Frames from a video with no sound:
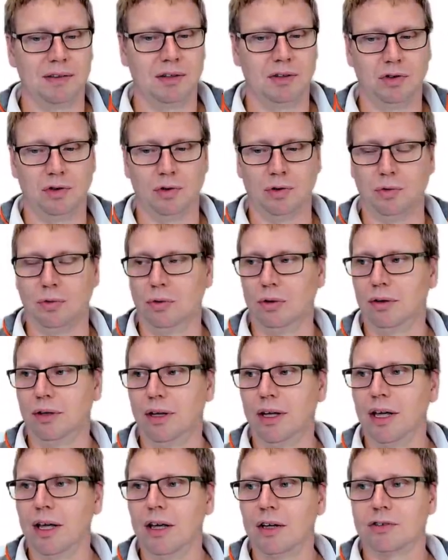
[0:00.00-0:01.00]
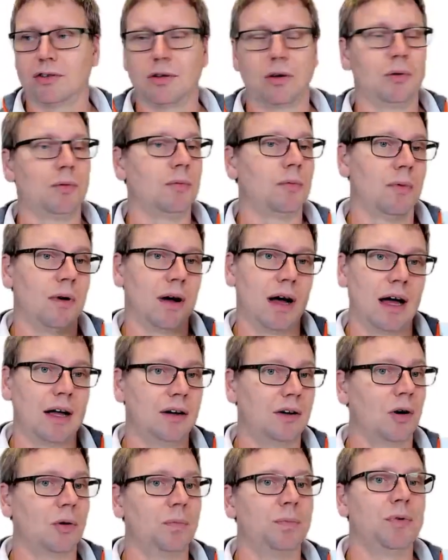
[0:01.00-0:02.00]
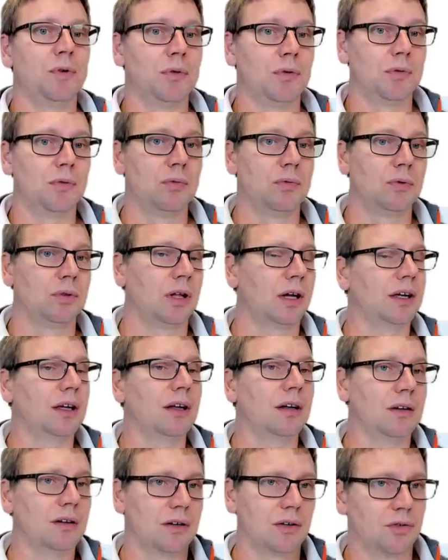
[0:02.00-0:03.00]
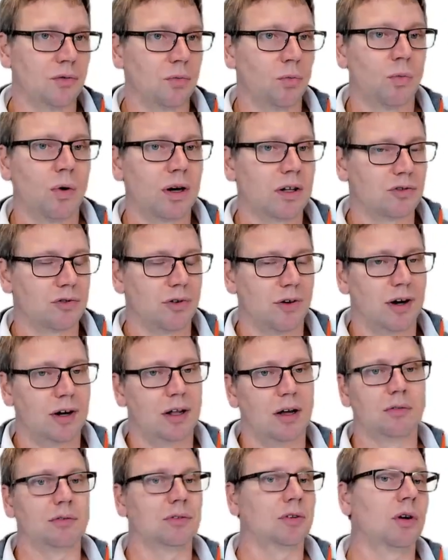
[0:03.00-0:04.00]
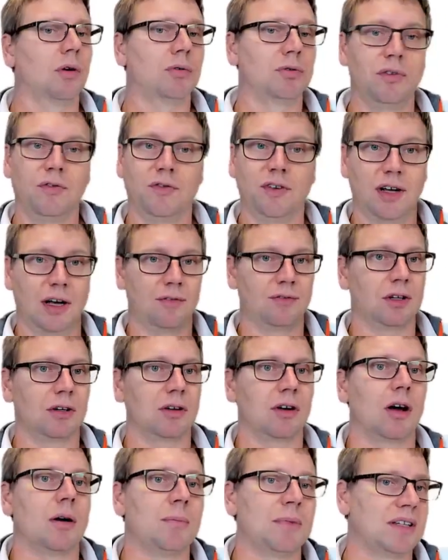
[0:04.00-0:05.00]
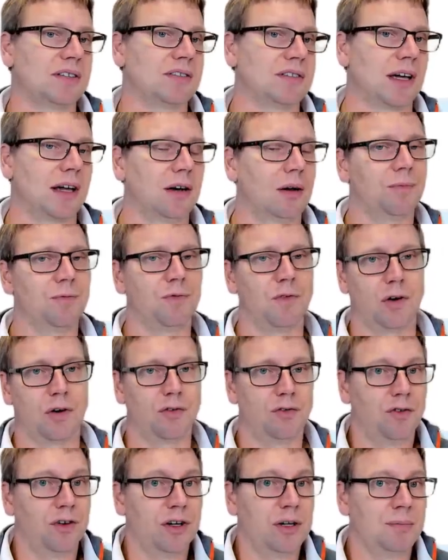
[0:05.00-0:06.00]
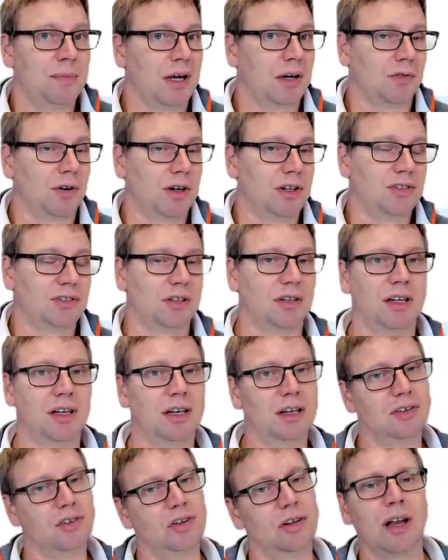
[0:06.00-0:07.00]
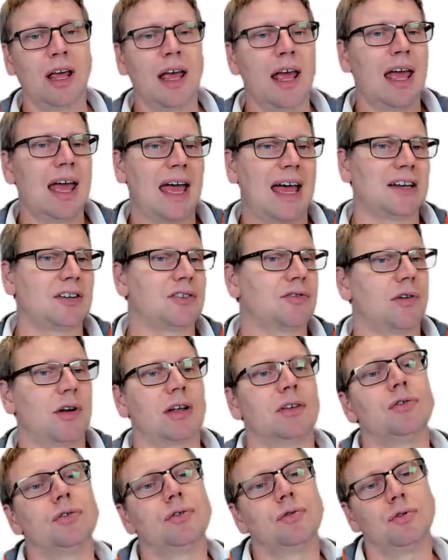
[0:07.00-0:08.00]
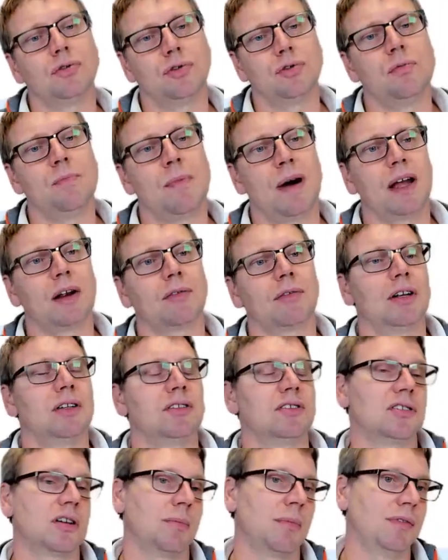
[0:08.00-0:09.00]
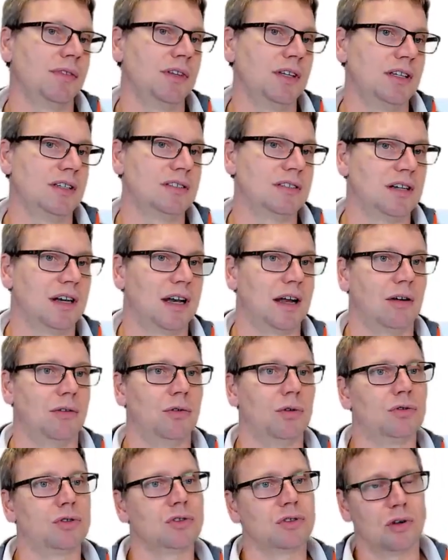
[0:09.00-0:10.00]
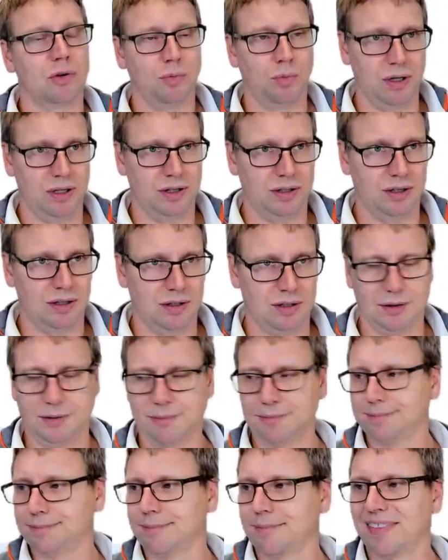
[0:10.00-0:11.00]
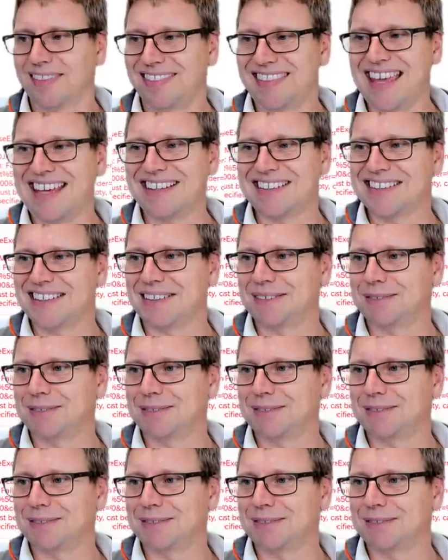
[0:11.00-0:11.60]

tool. So I hope you like it and want to try it out. Go to figaf.com and sign up for a free migration edition and try to migrate some of these scenarios with it. Thanks.